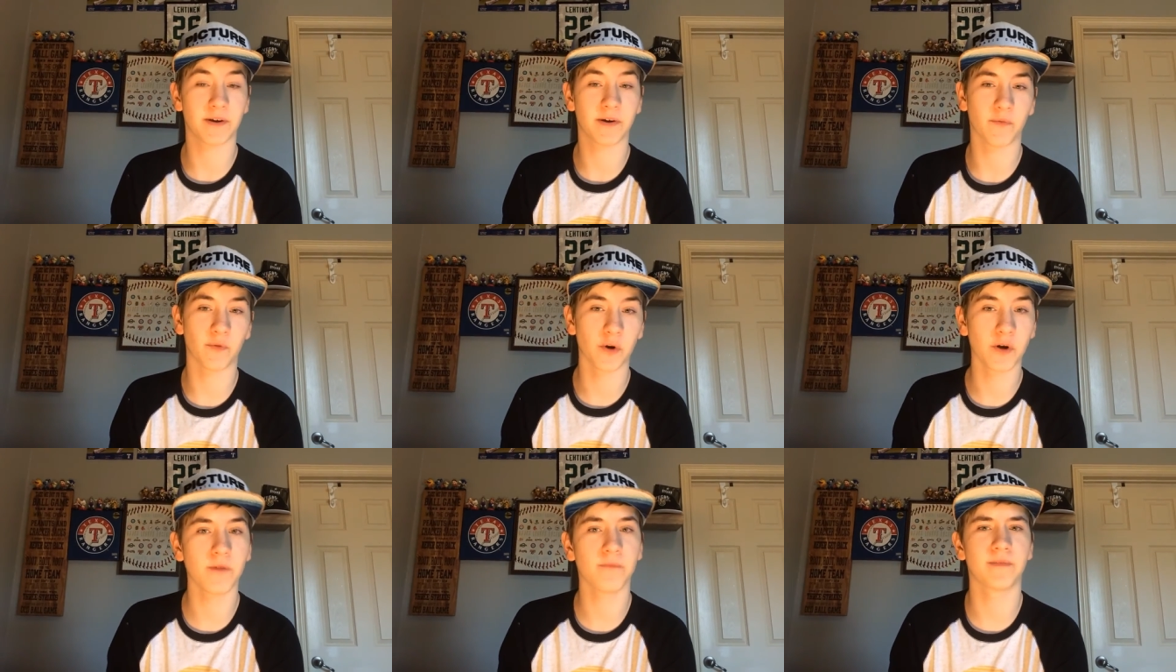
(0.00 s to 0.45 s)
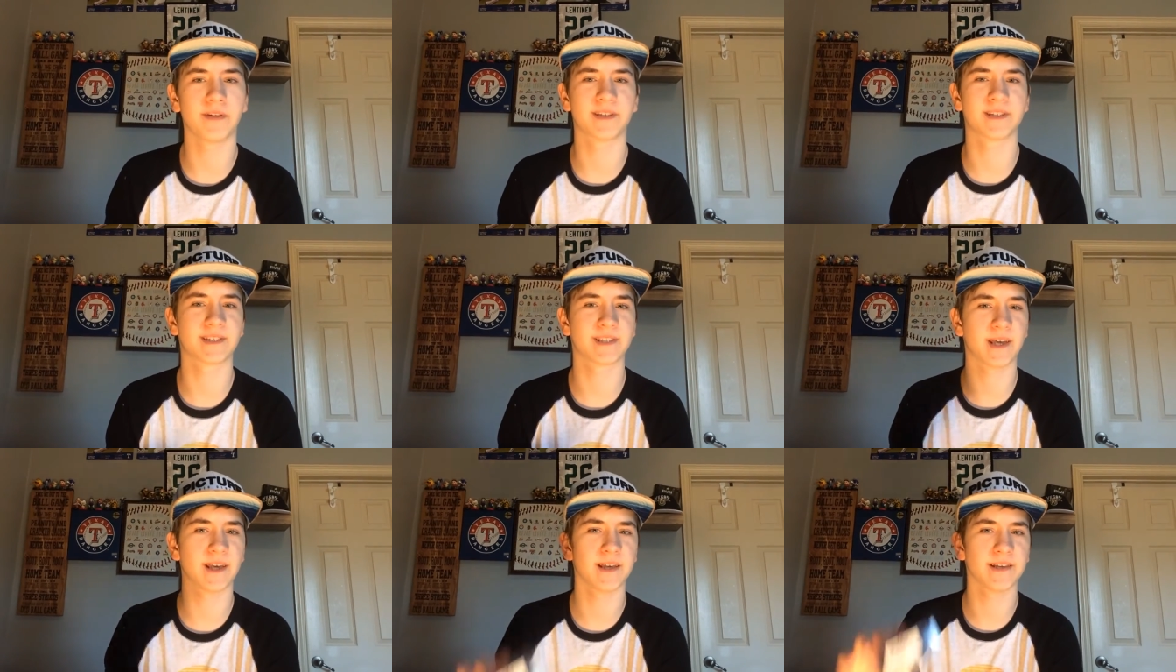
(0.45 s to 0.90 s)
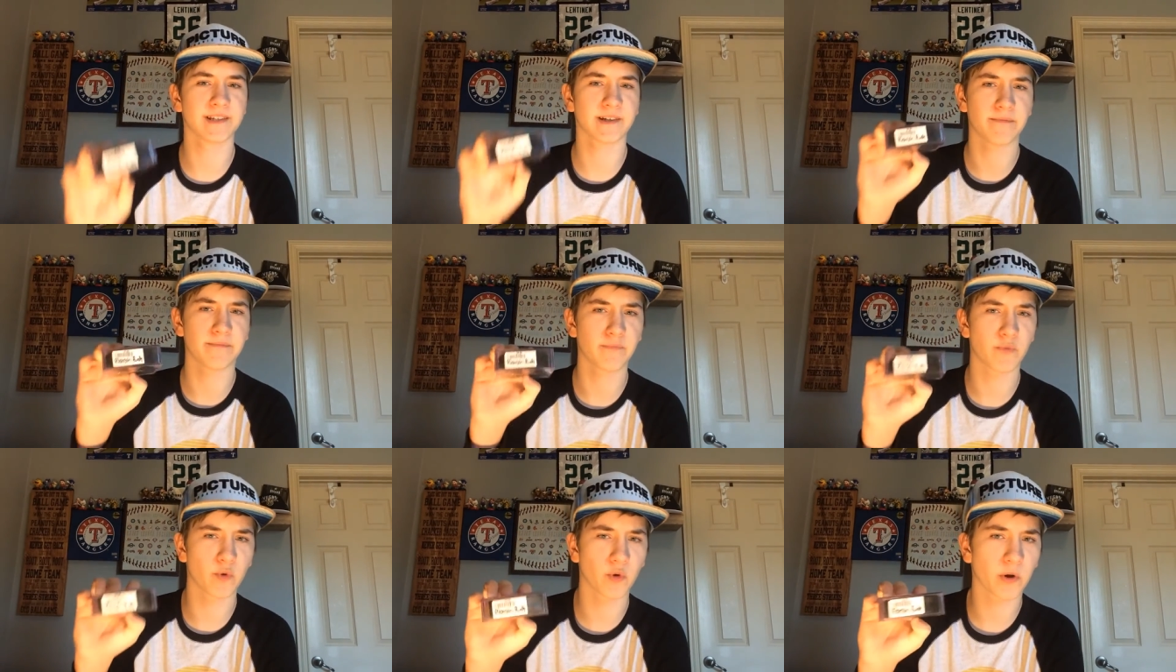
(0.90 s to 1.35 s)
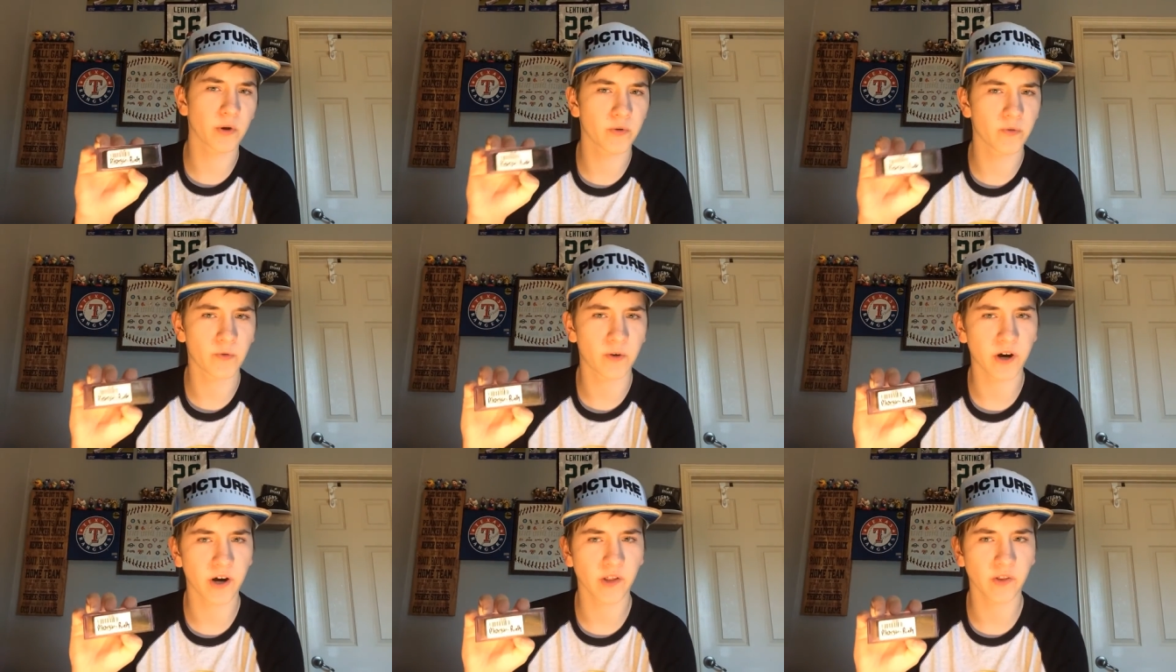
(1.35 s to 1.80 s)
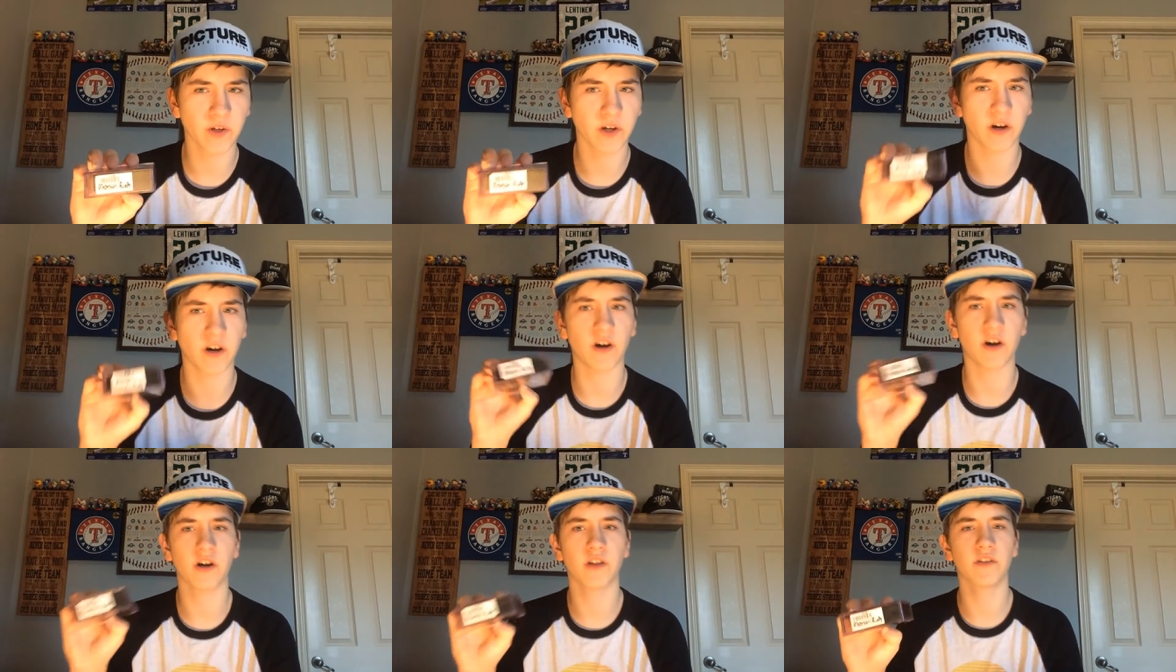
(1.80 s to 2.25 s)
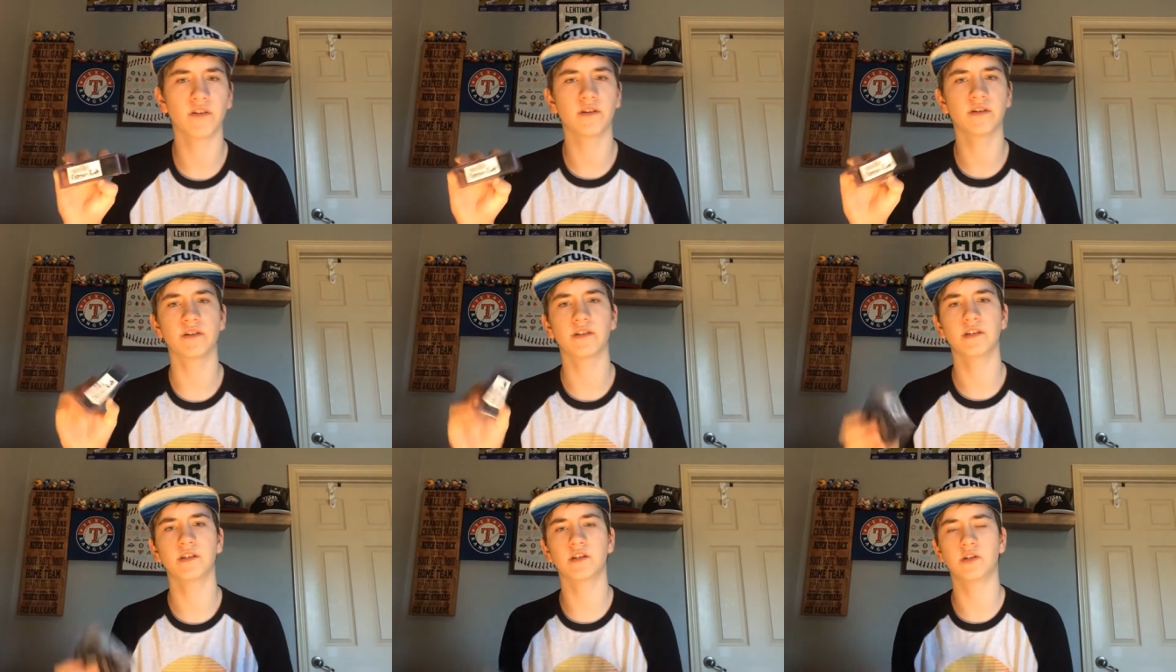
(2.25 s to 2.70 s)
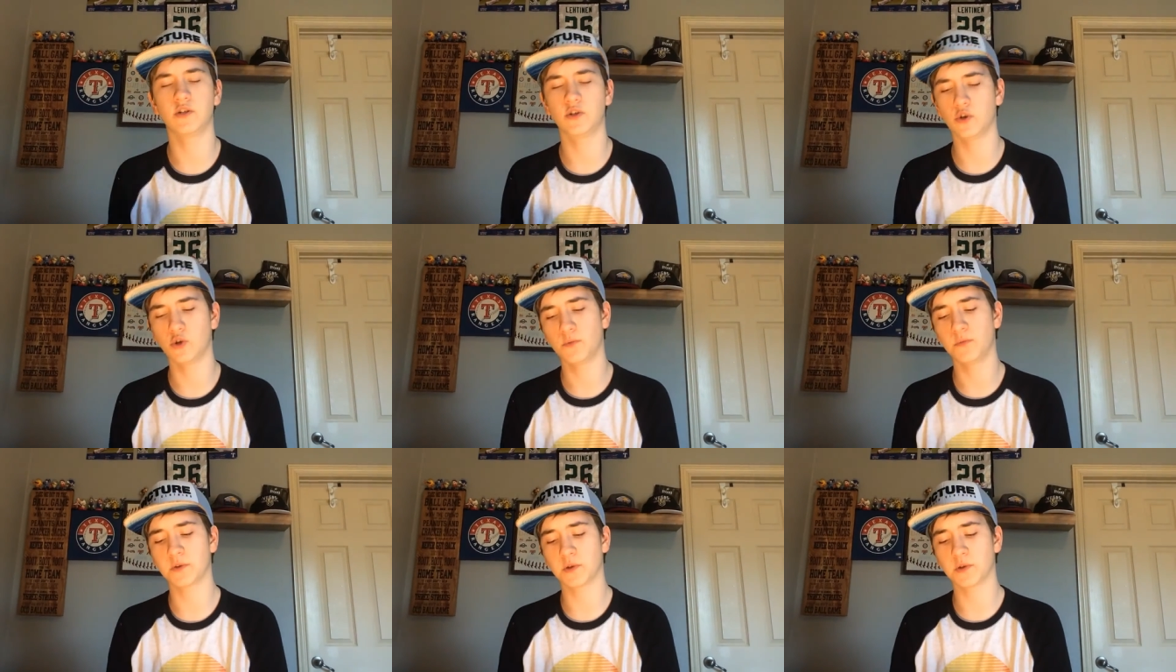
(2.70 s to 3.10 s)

well, it says Morgan Rielly on the cube.